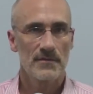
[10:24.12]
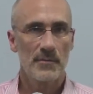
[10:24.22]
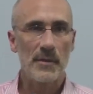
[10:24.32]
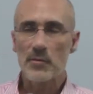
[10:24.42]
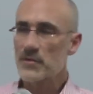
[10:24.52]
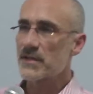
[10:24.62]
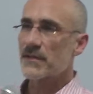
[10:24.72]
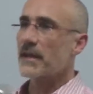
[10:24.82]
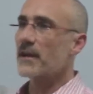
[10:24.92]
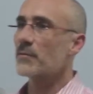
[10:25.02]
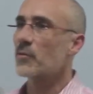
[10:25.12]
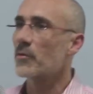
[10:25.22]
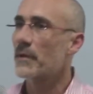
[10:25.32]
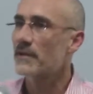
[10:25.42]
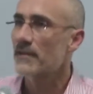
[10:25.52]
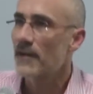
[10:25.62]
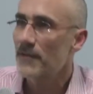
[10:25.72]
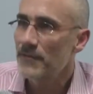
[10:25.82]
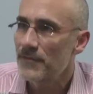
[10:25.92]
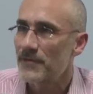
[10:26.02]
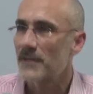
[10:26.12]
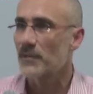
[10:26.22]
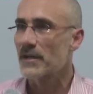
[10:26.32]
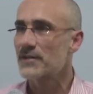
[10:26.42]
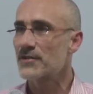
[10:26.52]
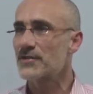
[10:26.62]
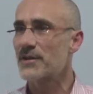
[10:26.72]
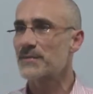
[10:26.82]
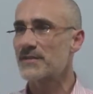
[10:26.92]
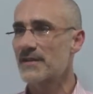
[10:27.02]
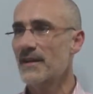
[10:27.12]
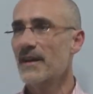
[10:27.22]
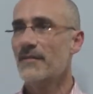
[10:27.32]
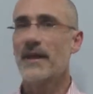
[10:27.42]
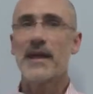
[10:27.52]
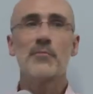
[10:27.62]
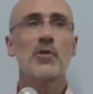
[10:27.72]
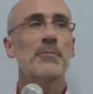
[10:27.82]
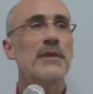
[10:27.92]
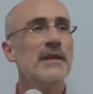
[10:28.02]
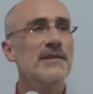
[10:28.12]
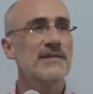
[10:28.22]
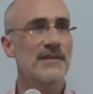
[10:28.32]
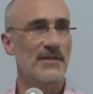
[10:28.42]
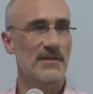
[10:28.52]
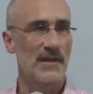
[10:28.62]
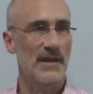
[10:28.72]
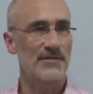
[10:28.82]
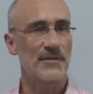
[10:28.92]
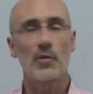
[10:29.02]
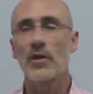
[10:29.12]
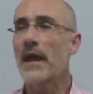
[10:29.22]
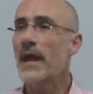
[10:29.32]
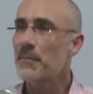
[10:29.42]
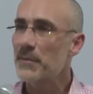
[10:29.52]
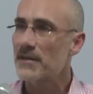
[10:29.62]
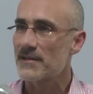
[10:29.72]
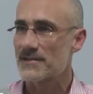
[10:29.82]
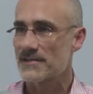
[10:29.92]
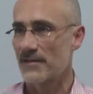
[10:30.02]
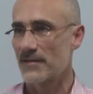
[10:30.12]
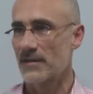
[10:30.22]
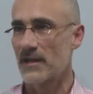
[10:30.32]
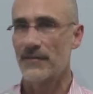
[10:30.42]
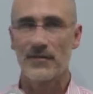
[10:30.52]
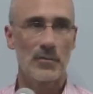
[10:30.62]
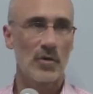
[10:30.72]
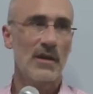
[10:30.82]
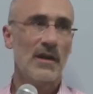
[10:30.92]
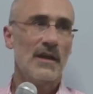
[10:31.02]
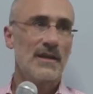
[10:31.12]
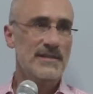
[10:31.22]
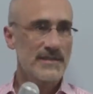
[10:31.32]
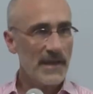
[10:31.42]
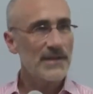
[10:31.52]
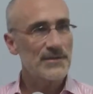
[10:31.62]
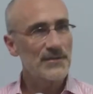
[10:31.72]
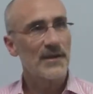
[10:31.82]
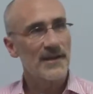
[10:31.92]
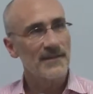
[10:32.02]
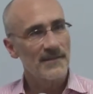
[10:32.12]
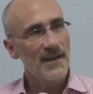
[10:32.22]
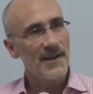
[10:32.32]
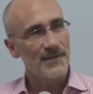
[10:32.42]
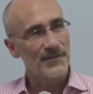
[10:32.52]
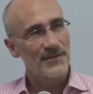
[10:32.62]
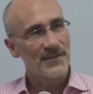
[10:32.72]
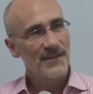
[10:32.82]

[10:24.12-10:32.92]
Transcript: The people who said they cared more about love and relationships, they had more peace in their lives and more happiness in their lives and more satisfying lives.